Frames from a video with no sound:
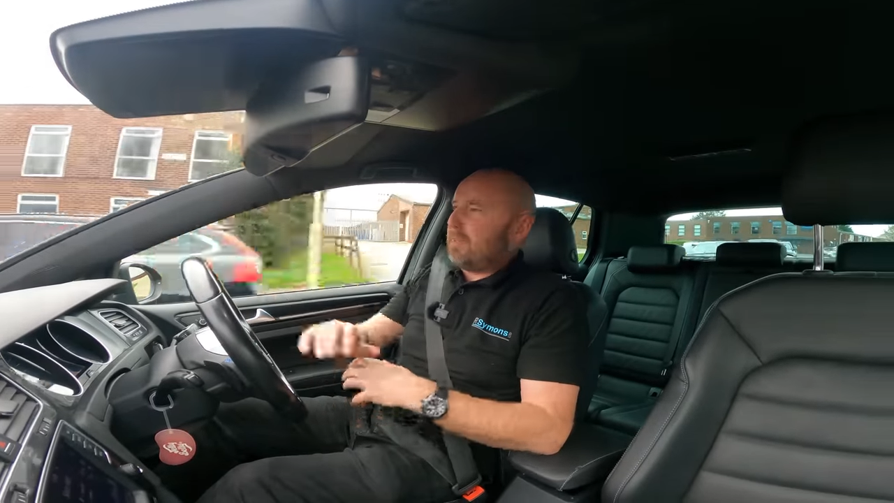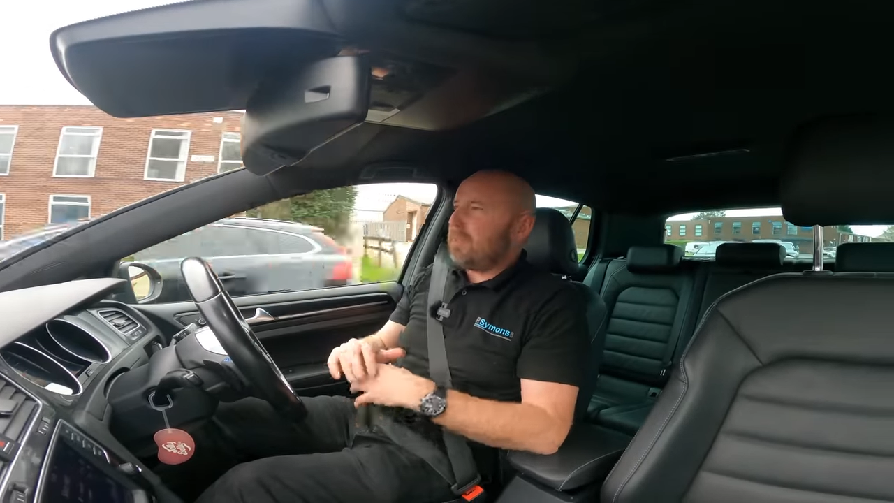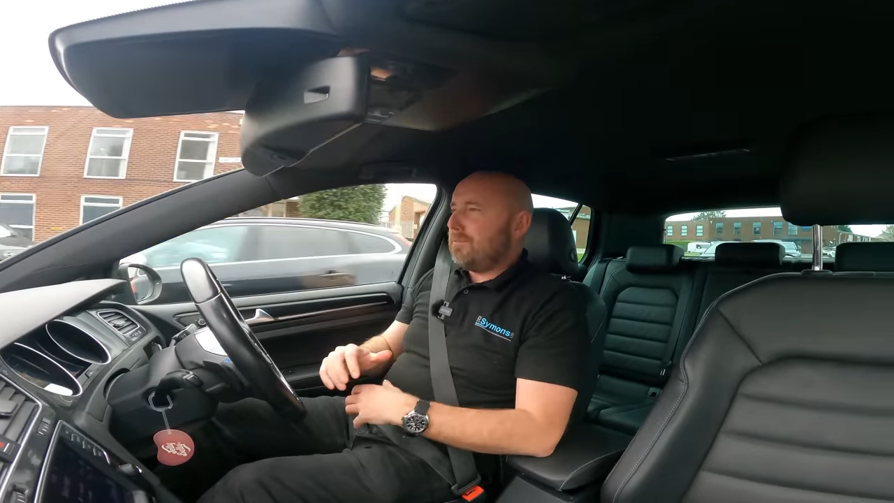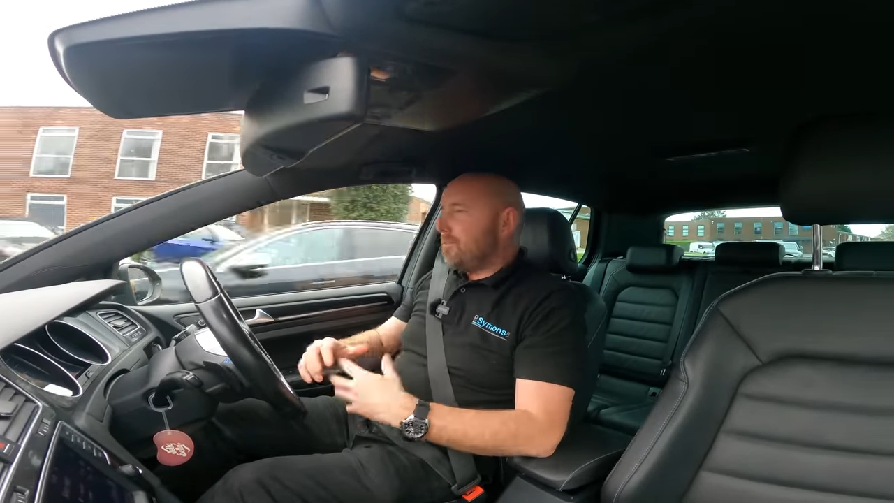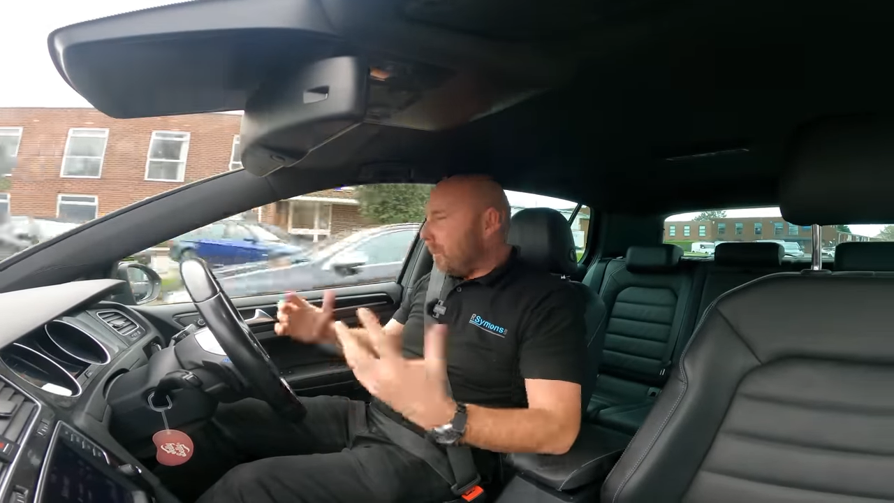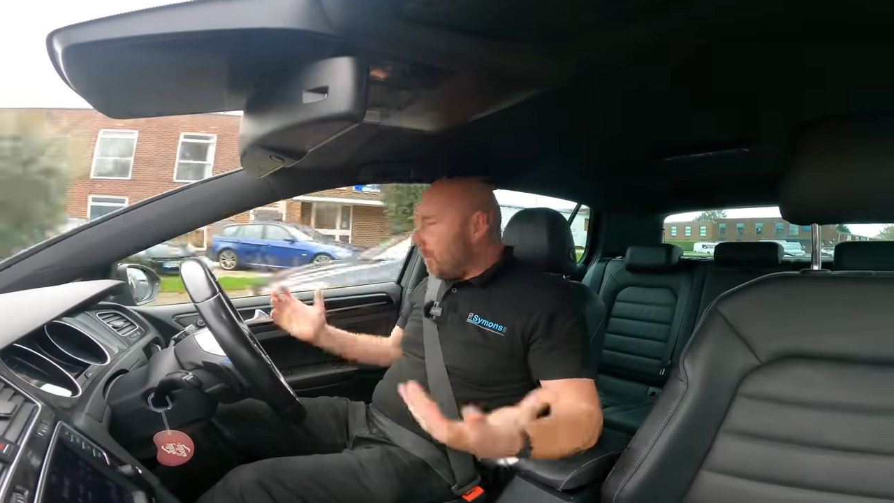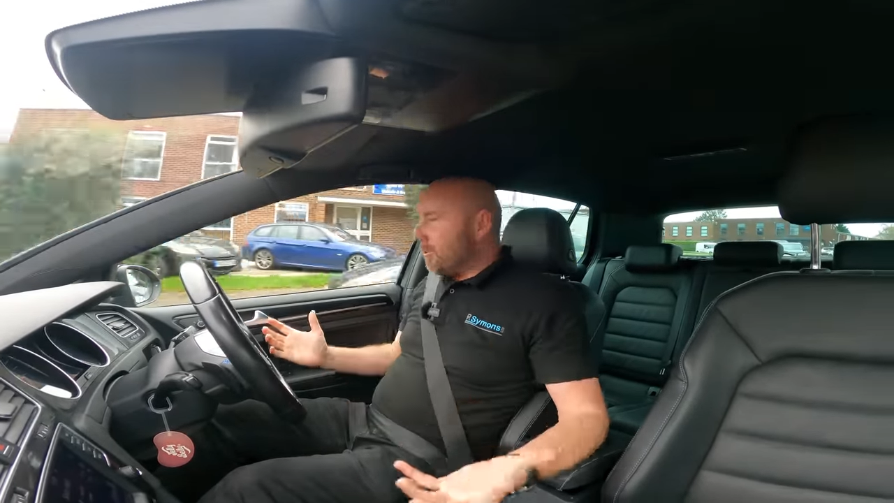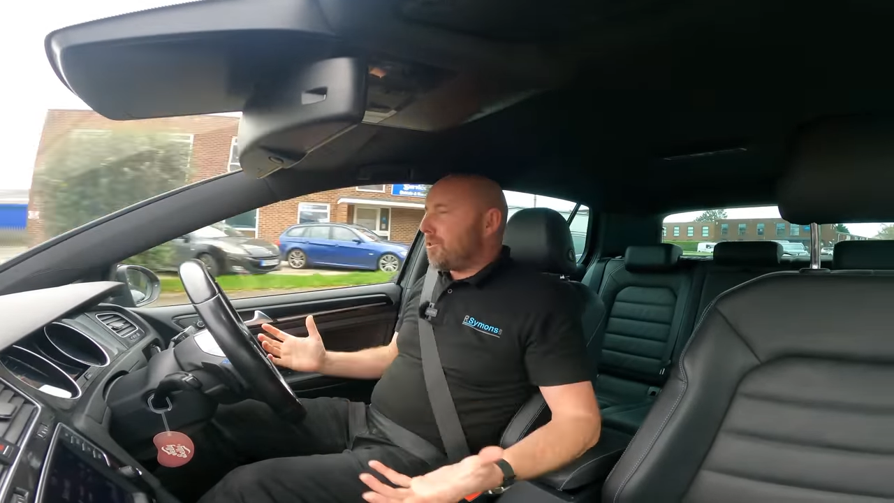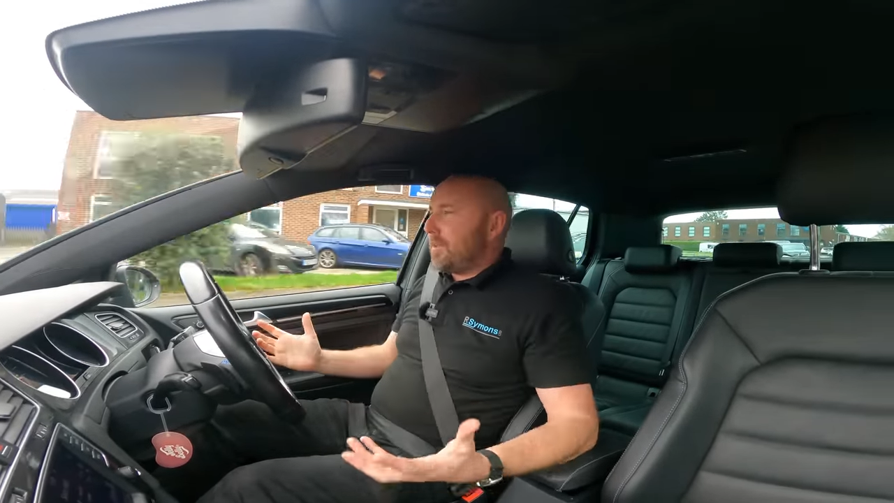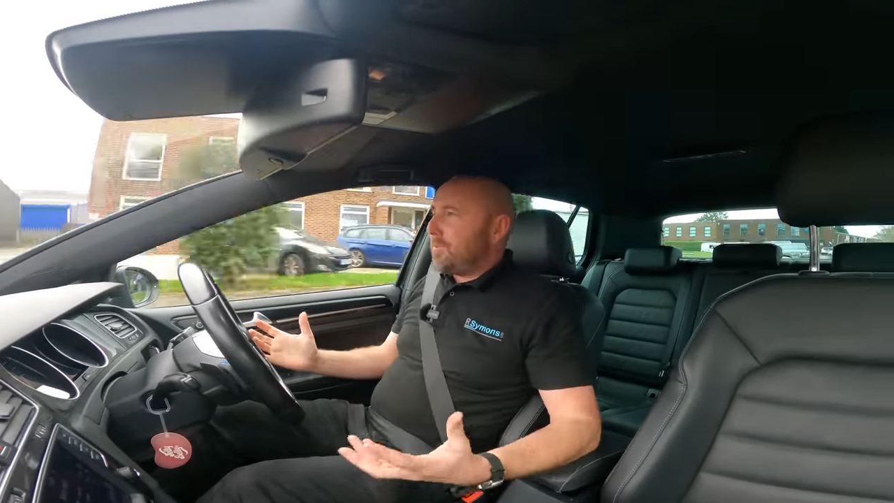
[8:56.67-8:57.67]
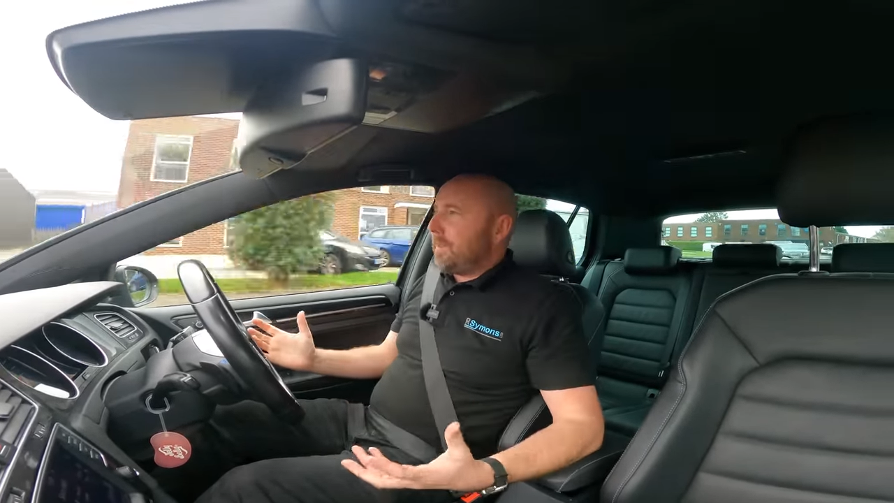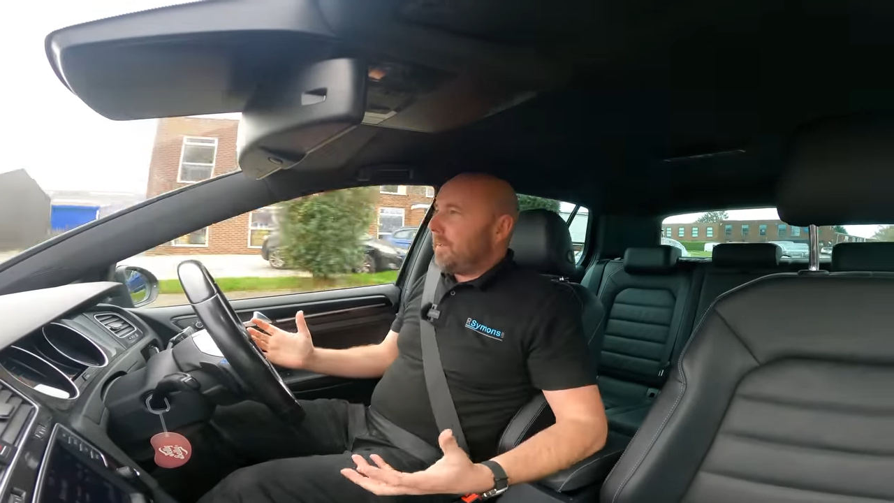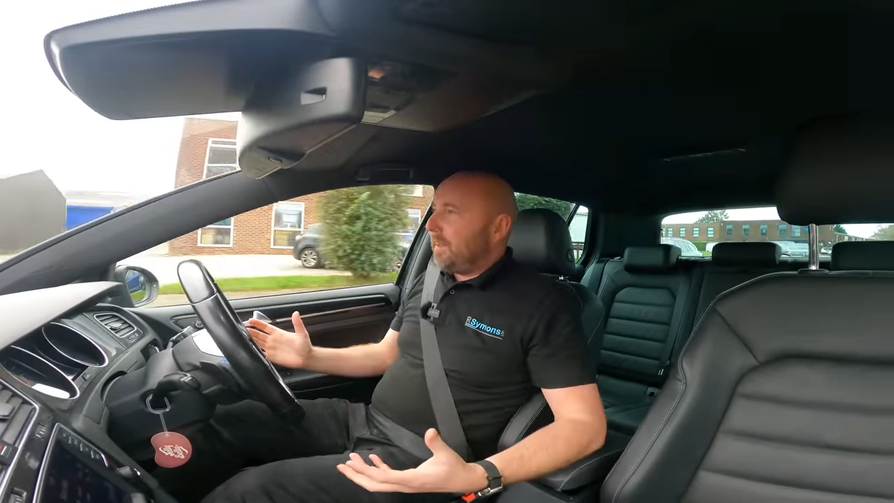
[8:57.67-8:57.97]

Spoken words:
It's well trimmed in